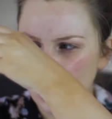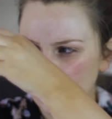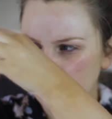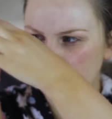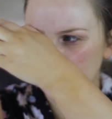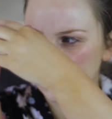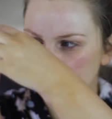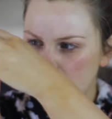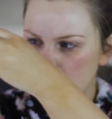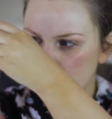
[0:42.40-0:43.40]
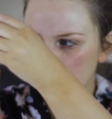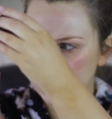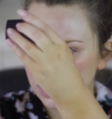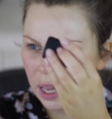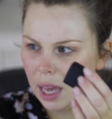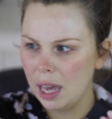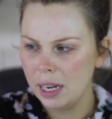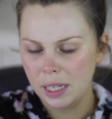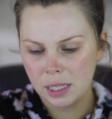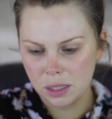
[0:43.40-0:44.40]
off
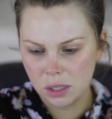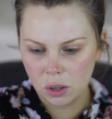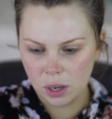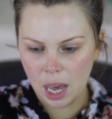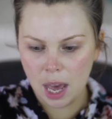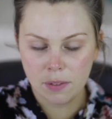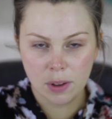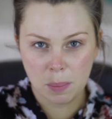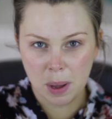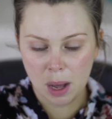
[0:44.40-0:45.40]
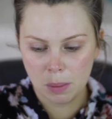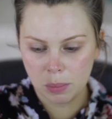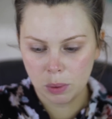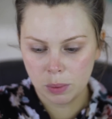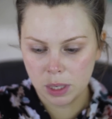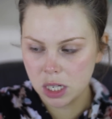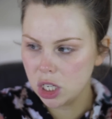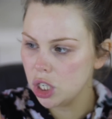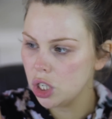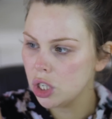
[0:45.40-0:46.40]
and it does not have a pump,
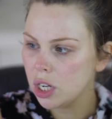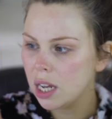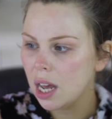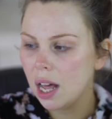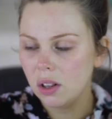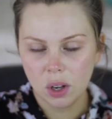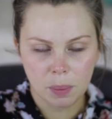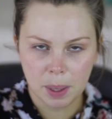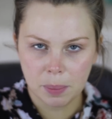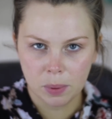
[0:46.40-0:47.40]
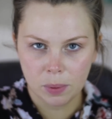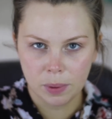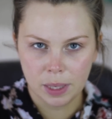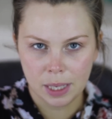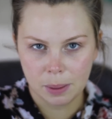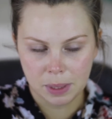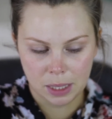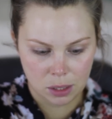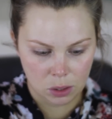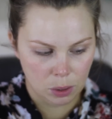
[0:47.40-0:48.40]
which a lot of people, it
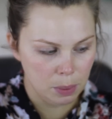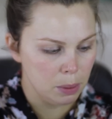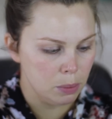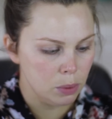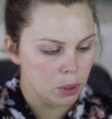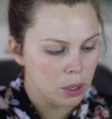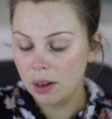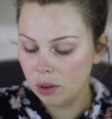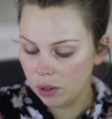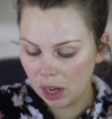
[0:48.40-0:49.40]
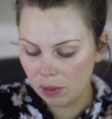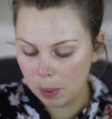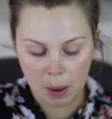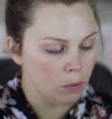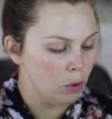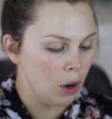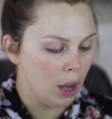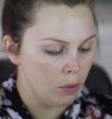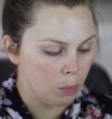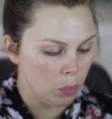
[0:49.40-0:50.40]
upsets a lot of people. I don't have a pump for it.
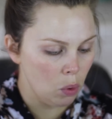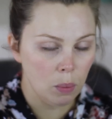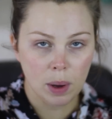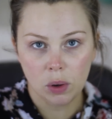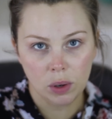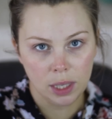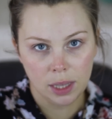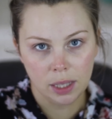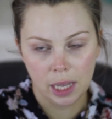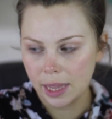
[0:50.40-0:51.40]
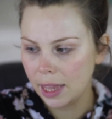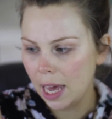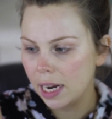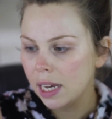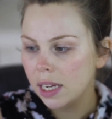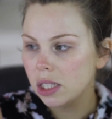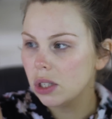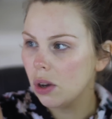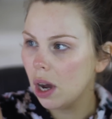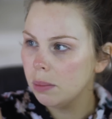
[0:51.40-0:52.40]
I haven't bought one or anything like that.
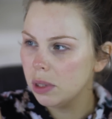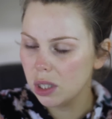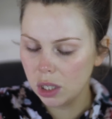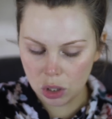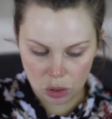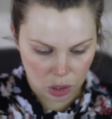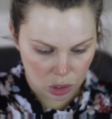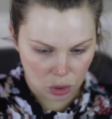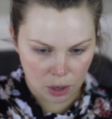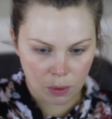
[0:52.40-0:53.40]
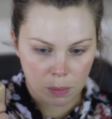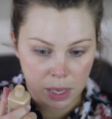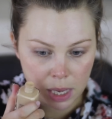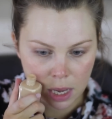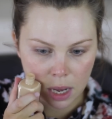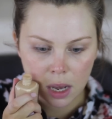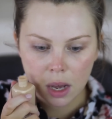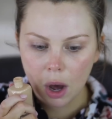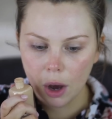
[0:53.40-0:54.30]
So I'm just going to use it straight from here.